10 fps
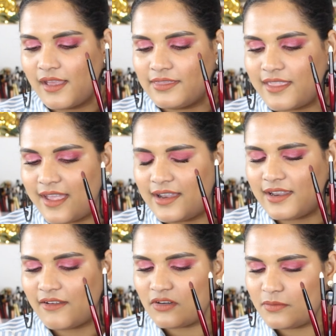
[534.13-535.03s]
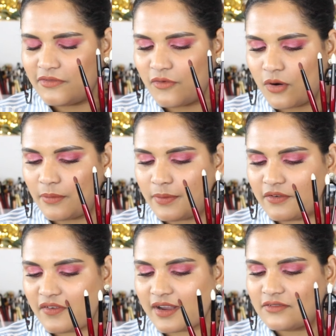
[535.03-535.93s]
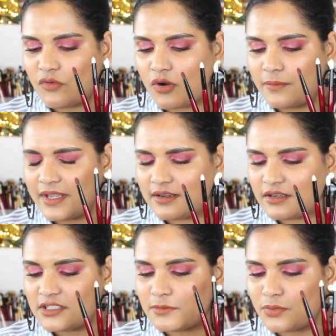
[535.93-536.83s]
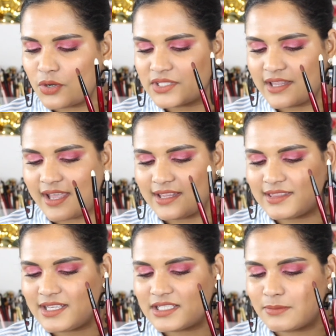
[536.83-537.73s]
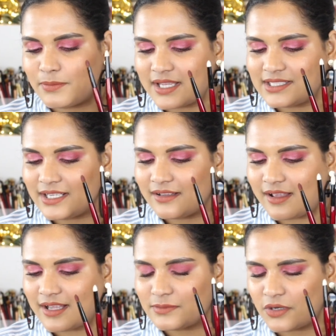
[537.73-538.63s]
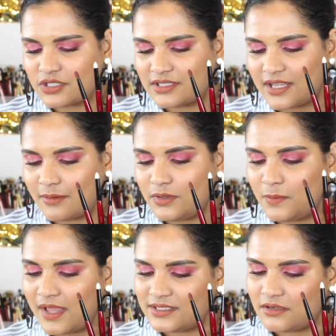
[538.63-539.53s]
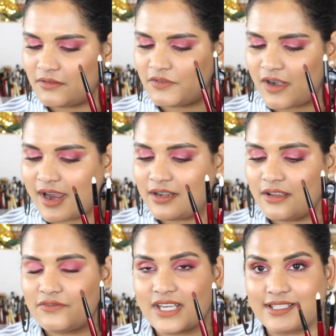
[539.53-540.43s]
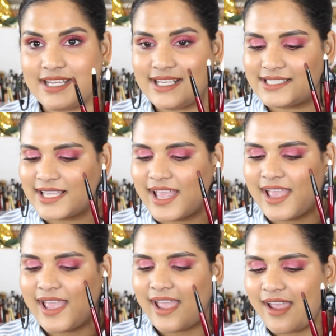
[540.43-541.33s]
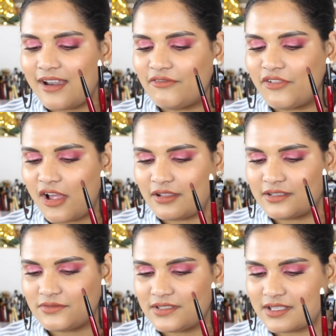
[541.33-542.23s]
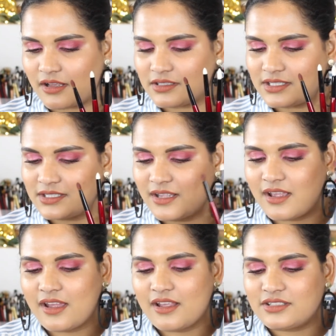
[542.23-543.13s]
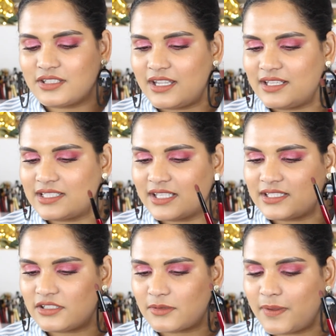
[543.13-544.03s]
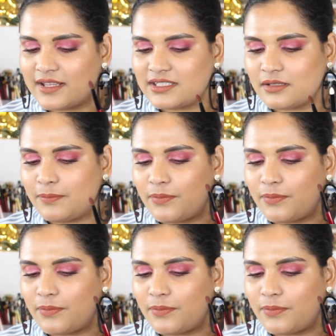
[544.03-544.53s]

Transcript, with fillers: than ever before. Perfect for beginners and pros alike, these best-in-class brushes help you master a variety of techniques and flawless results. So then it says there's a Pencil